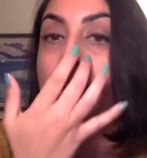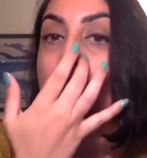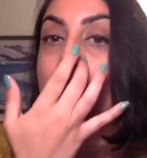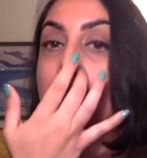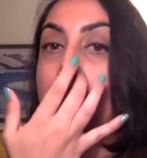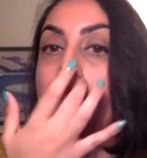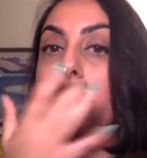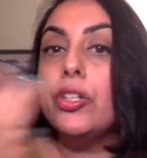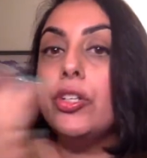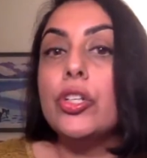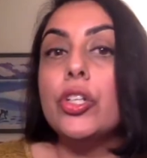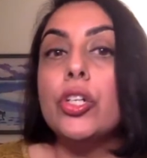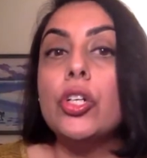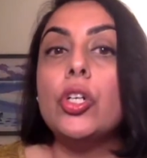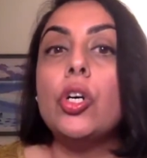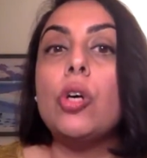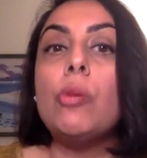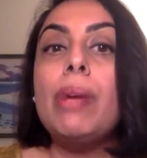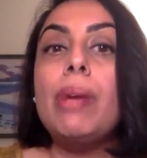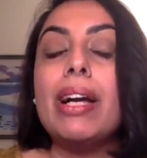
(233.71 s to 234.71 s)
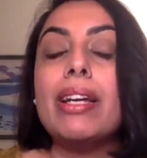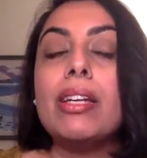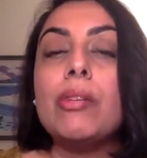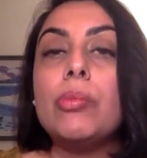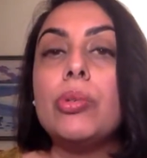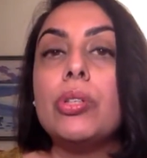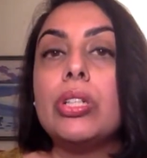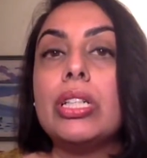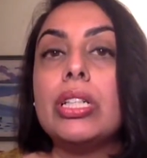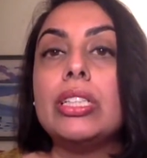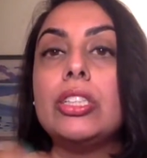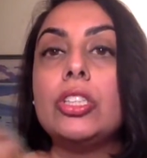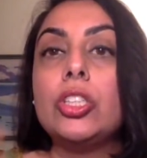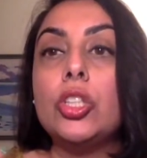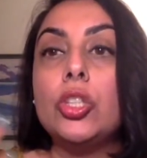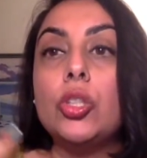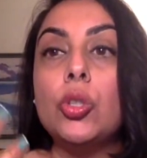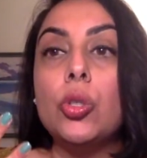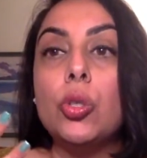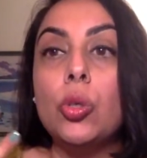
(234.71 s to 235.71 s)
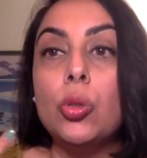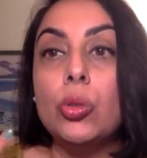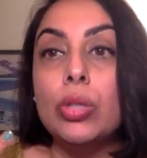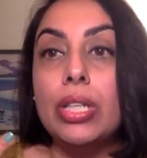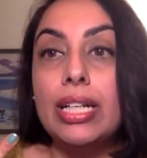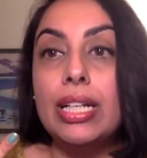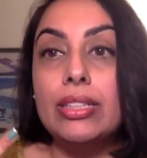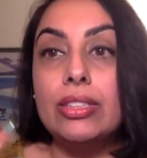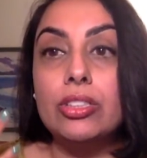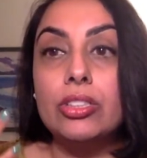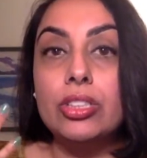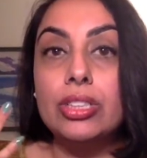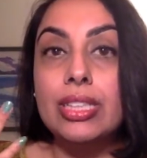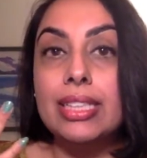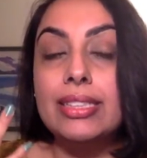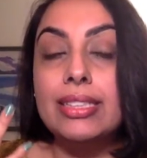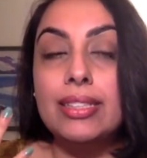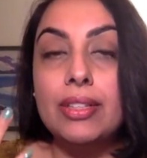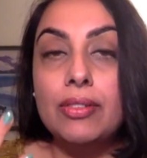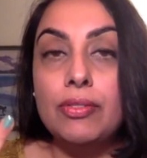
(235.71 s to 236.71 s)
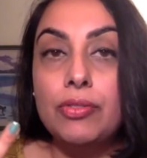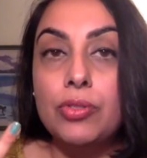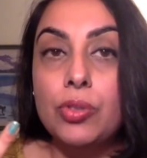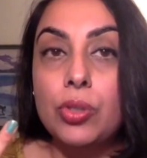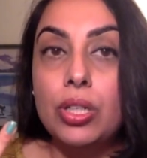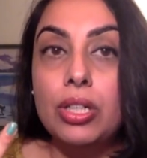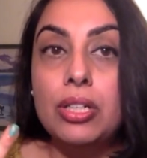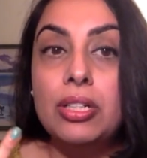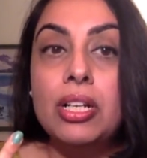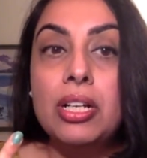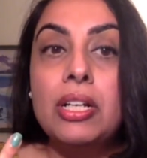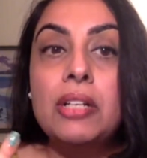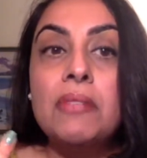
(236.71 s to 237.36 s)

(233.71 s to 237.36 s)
and then you're going to go back and put it into your own calendar. So that's step 4.